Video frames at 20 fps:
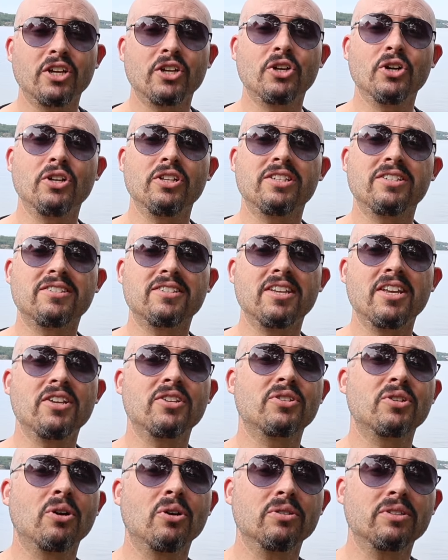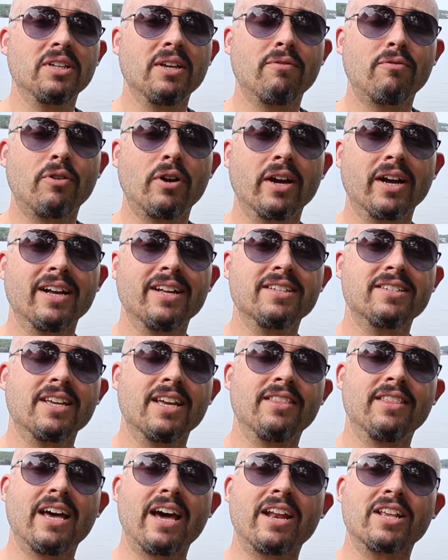a good sea salty fragrance
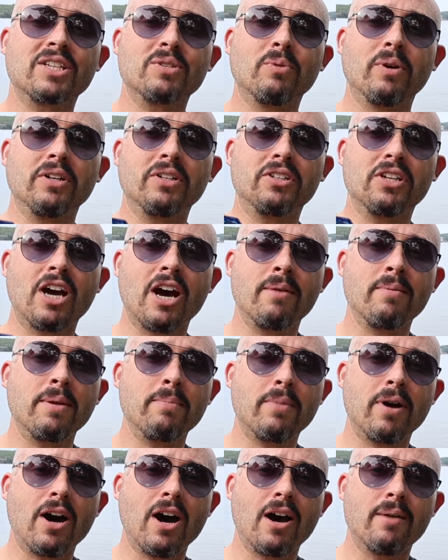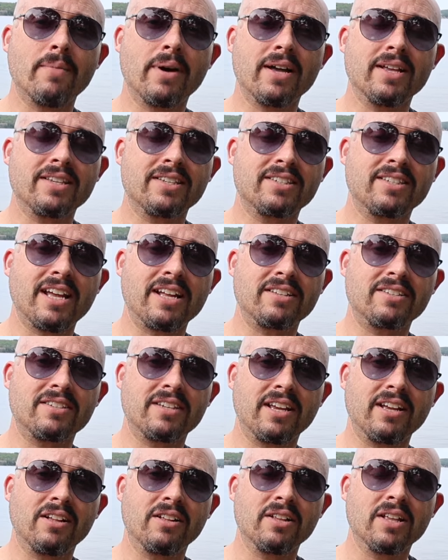and that is what Tommy Bahama Set
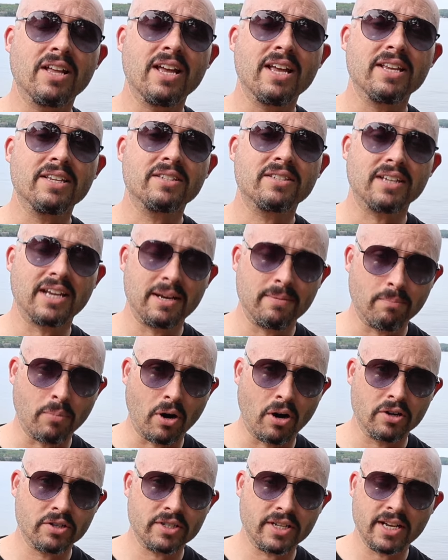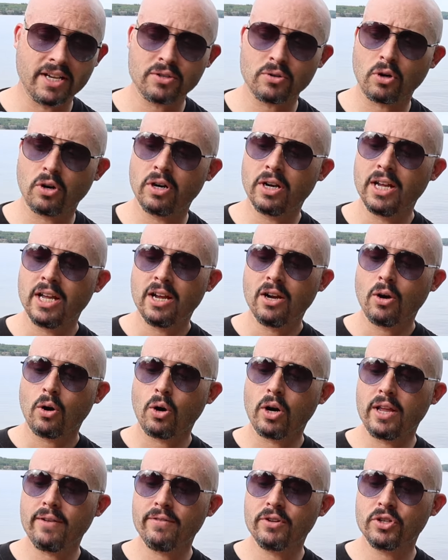Sail St. Bart's is or,
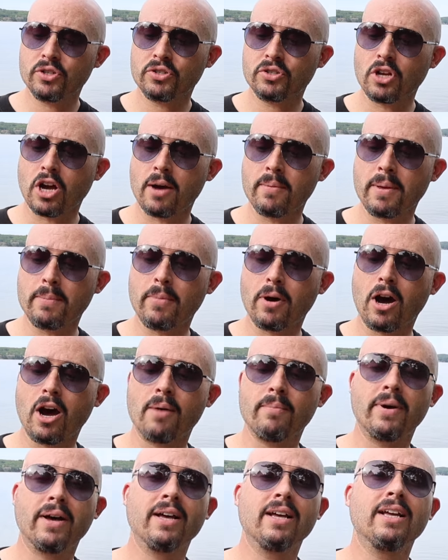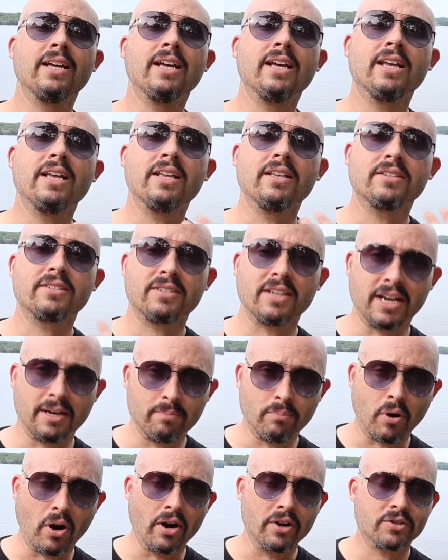or even just Tommy Bahama
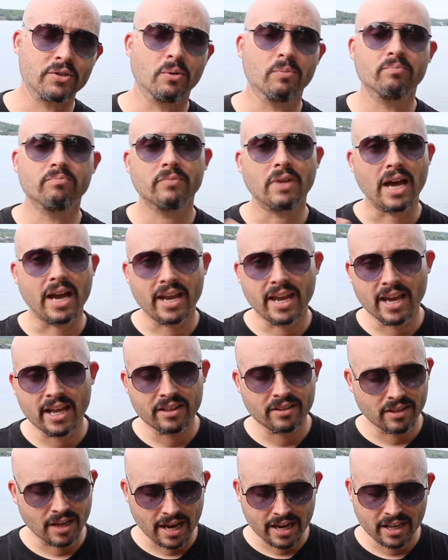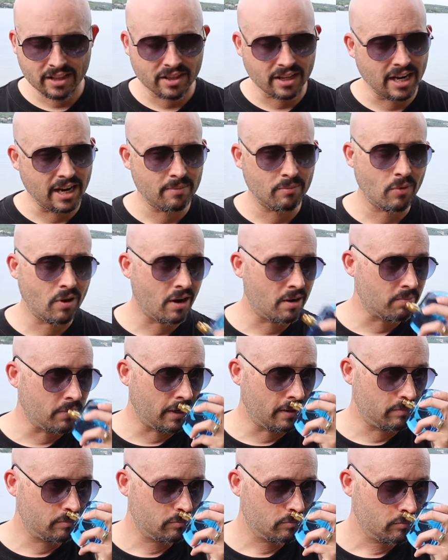St. Bart. So I get, I get the name wrong,
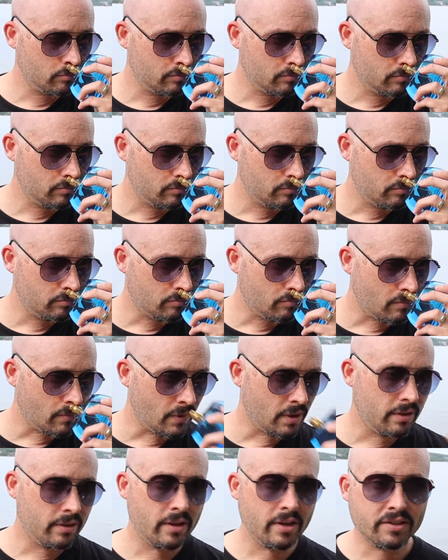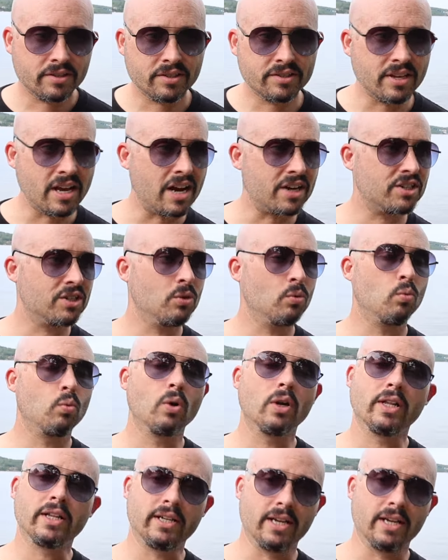but this is actually really